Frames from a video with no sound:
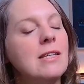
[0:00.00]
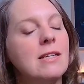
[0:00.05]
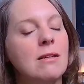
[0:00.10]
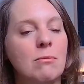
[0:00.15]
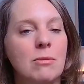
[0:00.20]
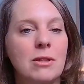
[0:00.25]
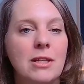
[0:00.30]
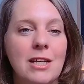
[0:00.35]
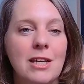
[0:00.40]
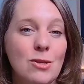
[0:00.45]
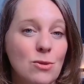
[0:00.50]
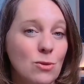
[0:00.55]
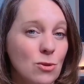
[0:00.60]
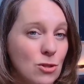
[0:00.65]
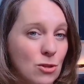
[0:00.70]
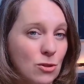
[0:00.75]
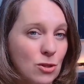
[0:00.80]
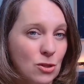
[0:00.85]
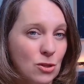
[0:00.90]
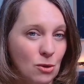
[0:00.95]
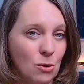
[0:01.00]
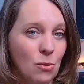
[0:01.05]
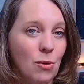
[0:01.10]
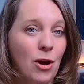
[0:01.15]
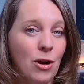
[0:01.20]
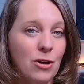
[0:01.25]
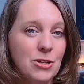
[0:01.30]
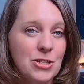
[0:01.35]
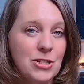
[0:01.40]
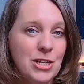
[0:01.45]
But there's also
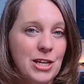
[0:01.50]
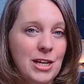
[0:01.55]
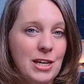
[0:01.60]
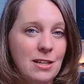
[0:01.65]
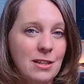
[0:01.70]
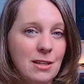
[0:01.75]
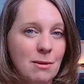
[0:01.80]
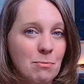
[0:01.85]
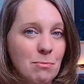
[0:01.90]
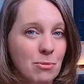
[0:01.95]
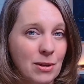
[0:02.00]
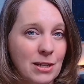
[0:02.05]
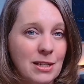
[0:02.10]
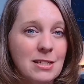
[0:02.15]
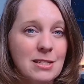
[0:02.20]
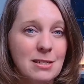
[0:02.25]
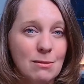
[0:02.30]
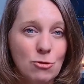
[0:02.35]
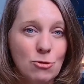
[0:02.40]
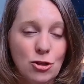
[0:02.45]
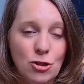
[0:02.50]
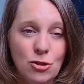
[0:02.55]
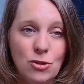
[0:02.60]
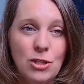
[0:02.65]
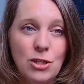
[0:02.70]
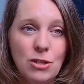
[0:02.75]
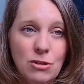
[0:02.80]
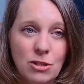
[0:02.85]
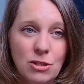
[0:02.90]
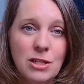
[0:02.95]
curiosity that brings them to
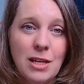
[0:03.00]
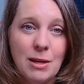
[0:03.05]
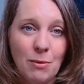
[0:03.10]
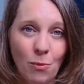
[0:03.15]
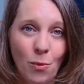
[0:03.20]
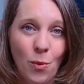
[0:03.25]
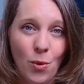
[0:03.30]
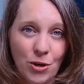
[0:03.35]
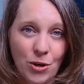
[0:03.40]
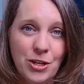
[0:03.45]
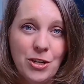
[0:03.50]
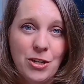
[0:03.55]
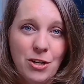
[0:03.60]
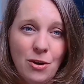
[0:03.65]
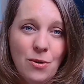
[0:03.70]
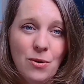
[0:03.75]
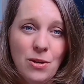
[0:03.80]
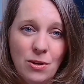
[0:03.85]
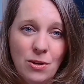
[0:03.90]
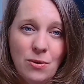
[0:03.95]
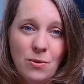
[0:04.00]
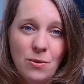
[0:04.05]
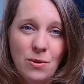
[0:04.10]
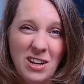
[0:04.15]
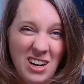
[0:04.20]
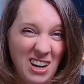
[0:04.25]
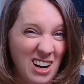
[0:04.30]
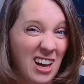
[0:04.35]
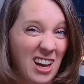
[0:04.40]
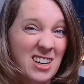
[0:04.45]
you, so they want to know you,
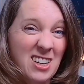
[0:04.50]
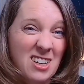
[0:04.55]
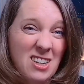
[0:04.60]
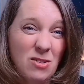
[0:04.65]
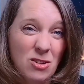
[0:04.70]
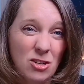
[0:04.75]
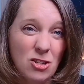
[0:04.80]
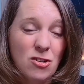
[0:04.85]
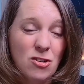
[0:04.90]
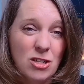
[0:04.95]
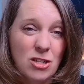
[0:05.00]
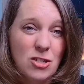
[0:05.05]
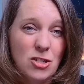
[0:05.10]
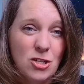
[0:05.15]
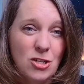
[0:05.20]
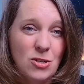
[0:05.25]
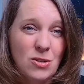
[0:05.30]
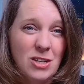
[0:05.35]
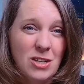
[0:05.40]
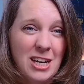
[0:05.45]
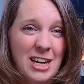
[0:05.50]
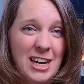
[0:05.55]
like you, and trust you.